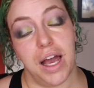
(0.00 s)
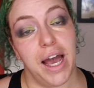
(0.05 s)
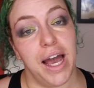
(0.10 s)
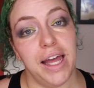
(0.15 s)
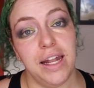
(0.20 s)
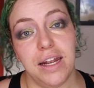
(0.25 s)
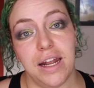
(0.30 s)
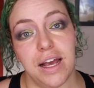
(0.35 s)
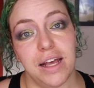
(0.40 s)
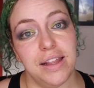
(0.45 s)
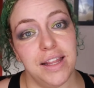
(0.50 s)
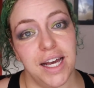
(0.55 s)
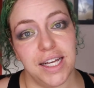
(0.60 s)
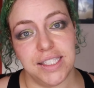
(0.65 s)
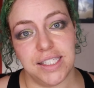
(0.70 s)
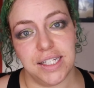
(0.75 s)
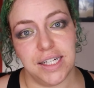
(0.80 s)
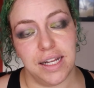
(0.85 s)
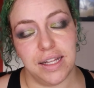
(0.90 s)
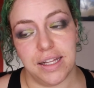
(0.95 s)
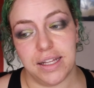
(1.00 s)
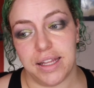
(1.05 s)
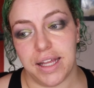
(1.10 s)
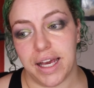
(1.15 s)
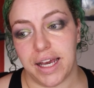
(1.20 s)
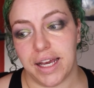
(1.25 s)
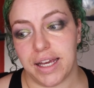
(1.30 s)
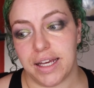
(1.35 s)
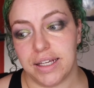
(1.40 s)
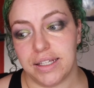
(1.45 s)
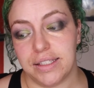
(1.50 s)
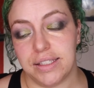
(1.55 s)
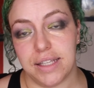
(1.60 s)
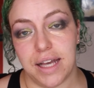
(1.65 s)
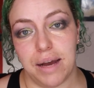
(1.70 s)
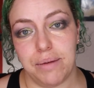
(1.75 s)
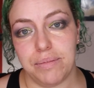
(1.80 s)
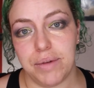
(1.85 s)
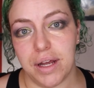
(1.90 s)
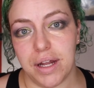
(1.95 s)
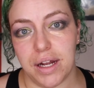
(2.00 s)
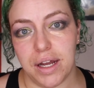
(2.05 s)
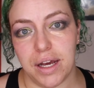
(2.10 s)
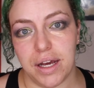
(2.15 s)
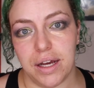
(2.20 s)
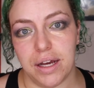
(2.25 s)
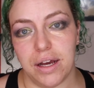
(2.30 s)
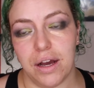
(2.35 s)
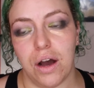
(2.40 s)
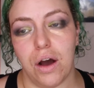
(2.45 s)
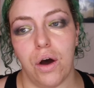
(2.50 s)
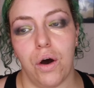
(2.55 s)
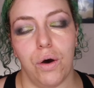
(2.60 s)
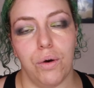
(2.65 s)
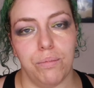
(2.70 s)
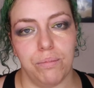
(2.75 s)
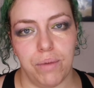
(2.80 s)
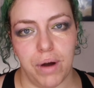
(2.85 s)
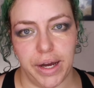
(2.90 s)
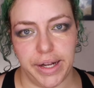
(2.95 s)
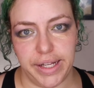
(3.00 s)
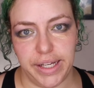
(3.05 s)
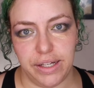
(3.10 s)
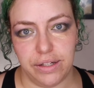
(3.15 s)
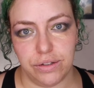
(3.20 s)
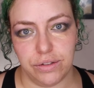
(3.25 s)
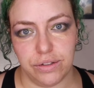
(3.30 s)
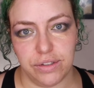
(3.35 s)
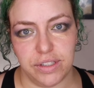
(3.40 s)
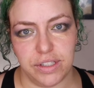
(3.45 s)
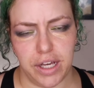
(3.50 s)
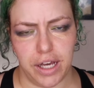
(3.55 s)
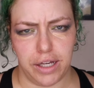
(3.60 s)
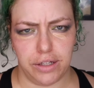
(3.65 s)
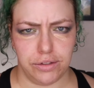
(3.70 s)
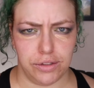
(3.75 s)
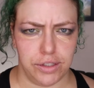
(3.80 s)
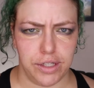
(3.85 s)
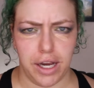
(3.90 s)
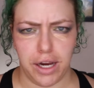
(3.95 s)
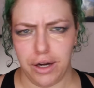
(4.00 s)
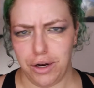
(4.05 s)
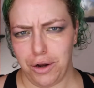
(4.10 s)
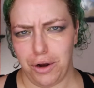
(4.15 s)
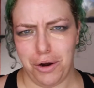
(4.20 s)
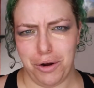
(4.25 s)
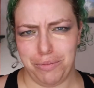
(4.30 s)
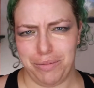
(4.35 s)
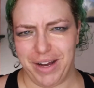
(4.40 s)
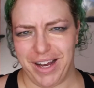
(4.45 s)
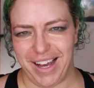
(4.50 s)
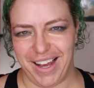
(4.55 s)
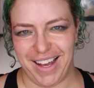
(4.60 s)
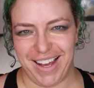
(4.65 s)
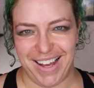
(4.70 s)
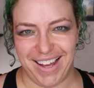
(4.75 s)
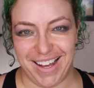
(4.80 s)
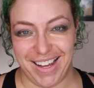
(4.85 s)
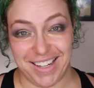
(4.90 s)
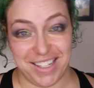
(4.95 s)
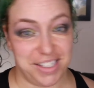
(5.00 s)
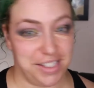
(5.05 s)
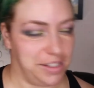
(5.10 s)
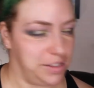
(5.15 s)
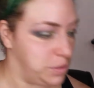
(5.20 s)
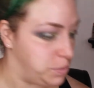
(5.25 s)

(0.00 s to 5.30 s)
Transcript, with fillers: And that's another thing is I'm not a, a homebody who's saying, stay at home, because